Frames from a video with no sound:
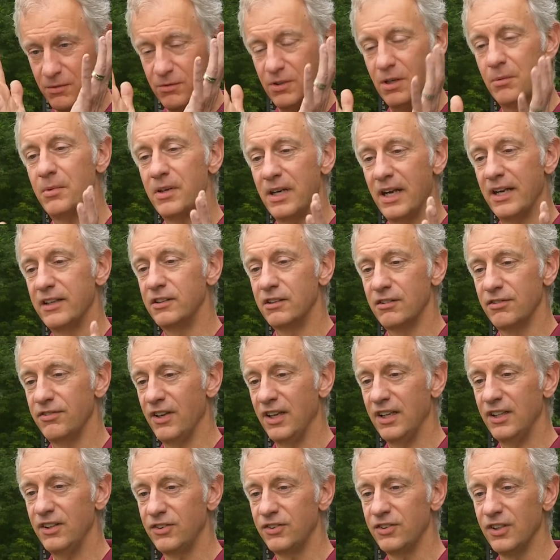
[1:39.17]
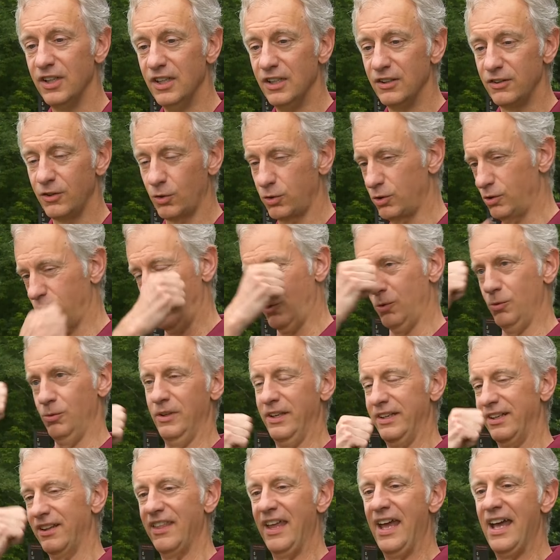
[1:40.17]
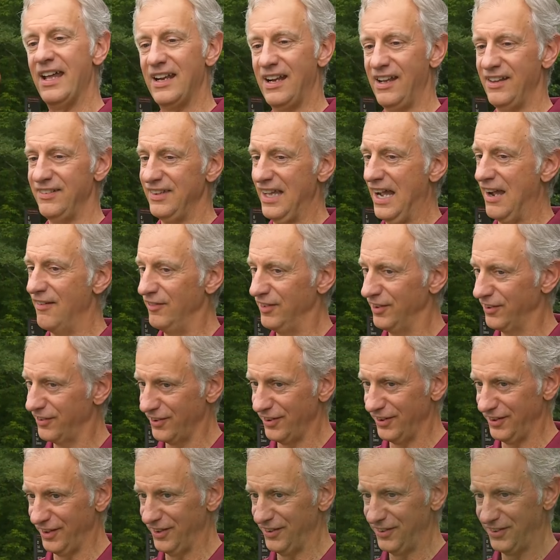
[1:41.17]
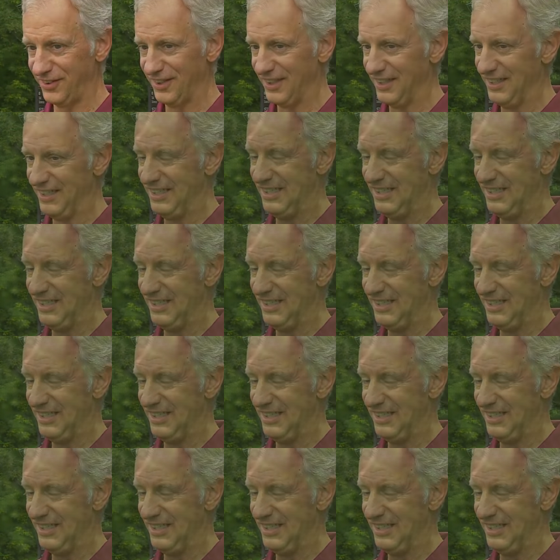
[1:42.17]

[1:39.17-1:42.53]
rub it on your face. Don't go like that. That obviously is